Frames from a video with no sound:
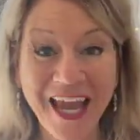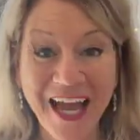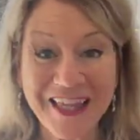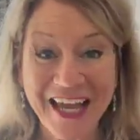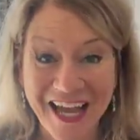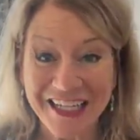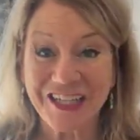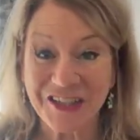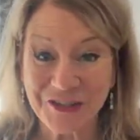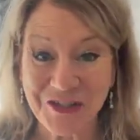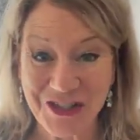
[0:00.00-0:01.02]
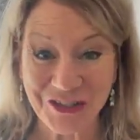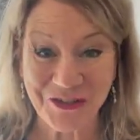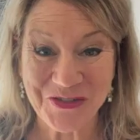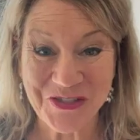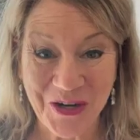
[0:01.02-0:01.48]
and that includes
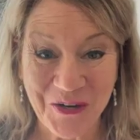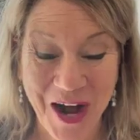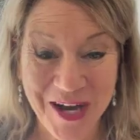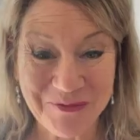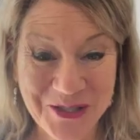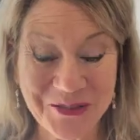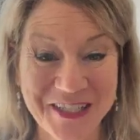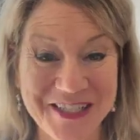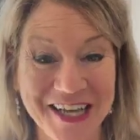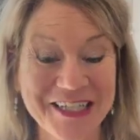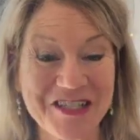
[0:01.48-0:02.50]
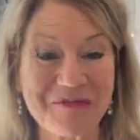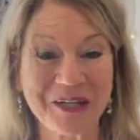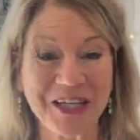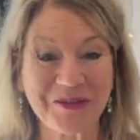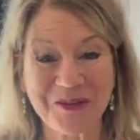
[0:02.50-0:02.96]
you. So I'm so excited to
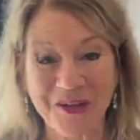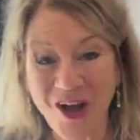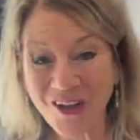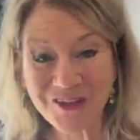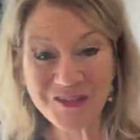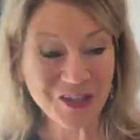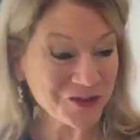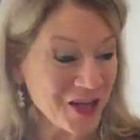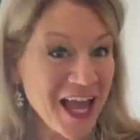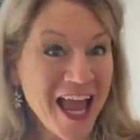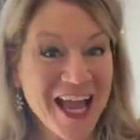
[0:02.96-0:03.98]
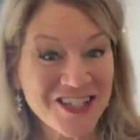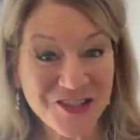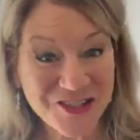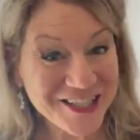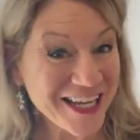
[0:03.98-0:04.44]
be here with all of you.
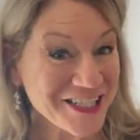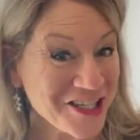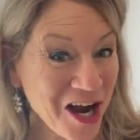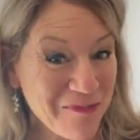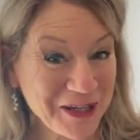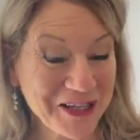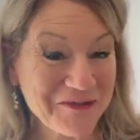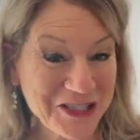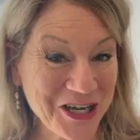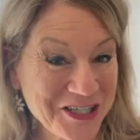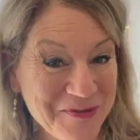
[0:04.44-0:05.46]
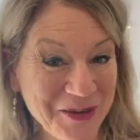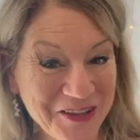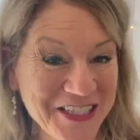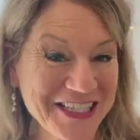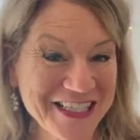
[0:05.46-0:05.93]
So today's topic, and we talked
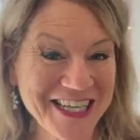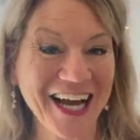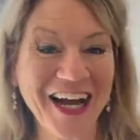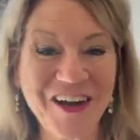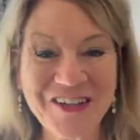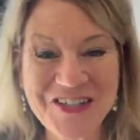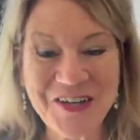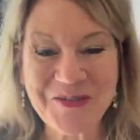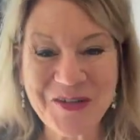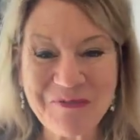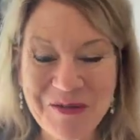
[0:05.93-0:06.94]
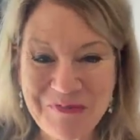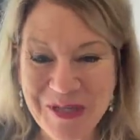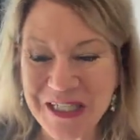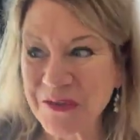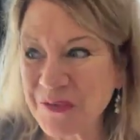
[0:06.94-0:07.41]
about this, so we've been
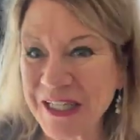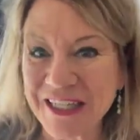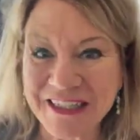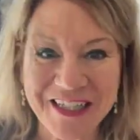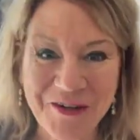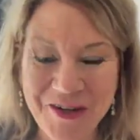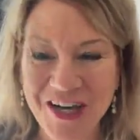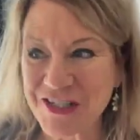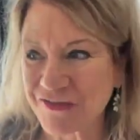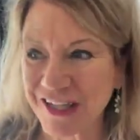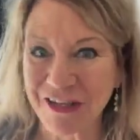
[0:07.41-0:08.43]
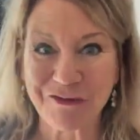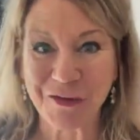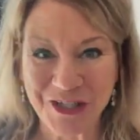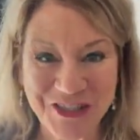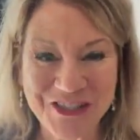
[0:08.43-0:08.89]
meeting weekly, oh gosh, for like
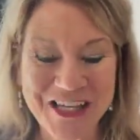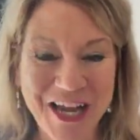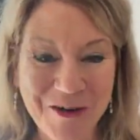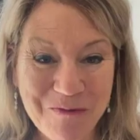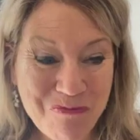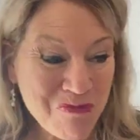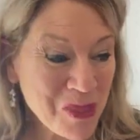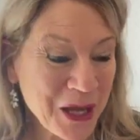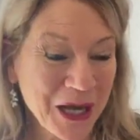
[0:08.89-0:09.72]
4 years now,